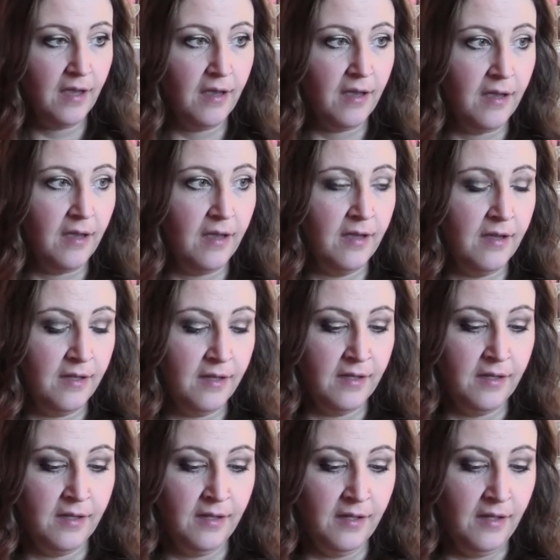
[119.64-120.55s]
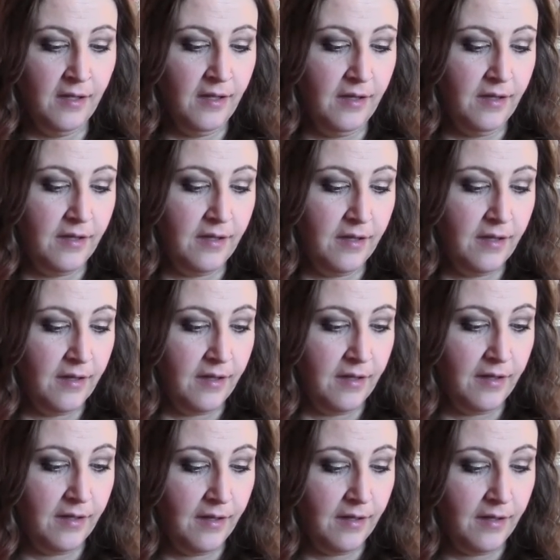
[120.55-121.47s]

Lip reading: Nobody speaks.